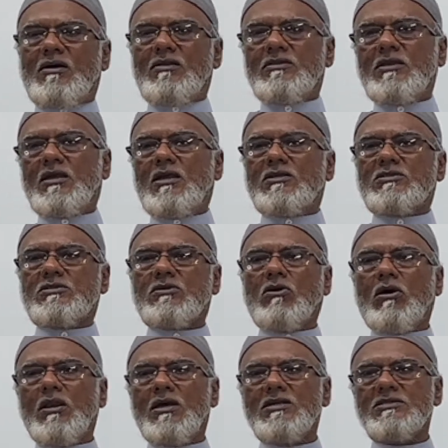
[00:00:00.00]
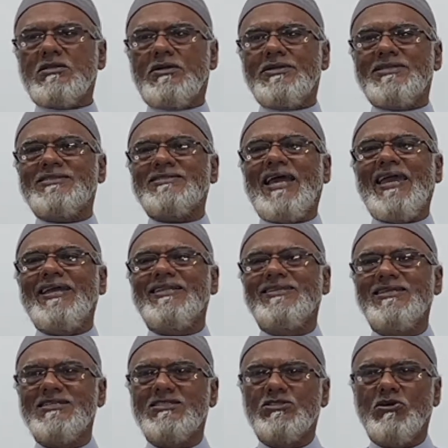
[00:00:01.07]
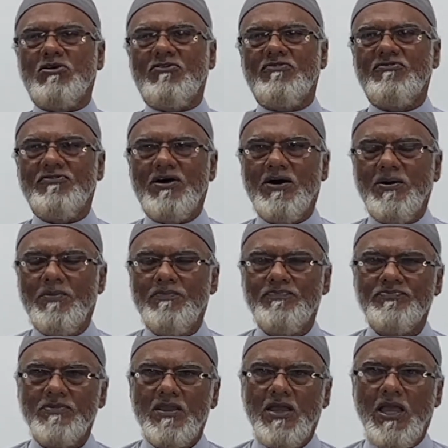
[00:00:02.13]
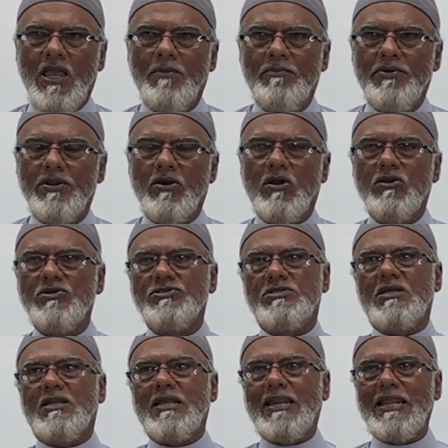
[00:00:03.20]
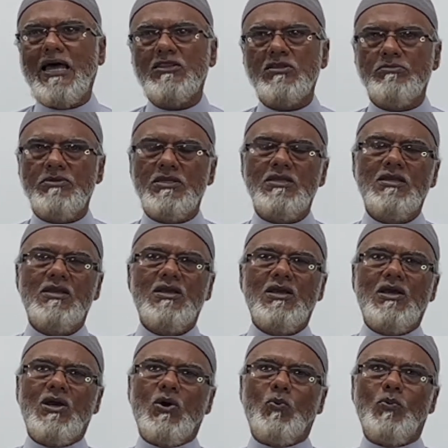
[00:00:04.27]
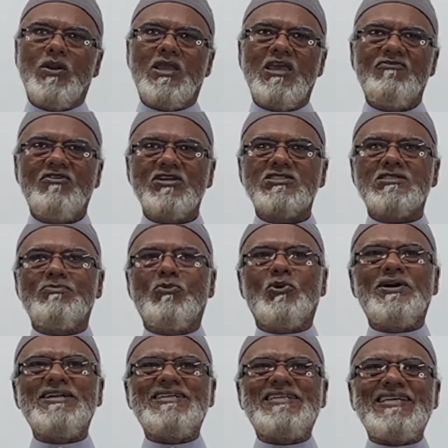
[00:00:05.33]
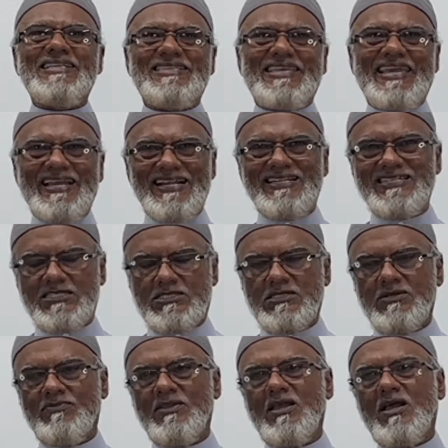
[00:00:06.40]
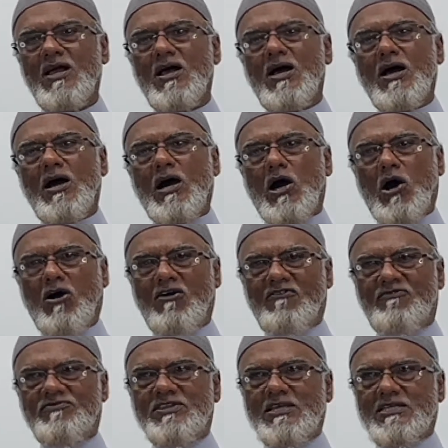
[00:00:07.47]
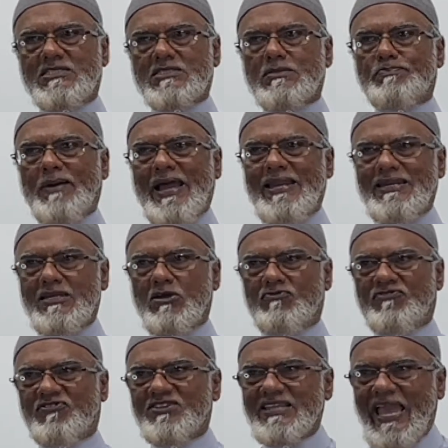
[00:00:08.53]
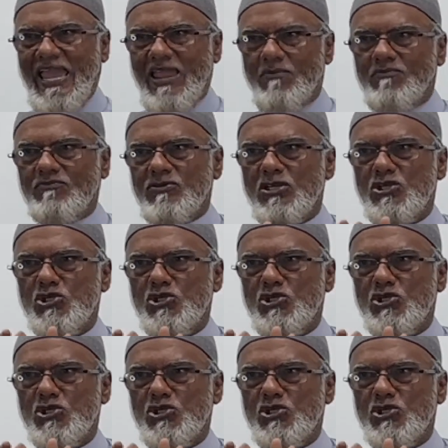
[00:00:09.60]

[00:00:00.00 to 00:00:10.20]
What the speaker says: the scholars or the scientists of embryology and anatomy will give us more details of the span of time, the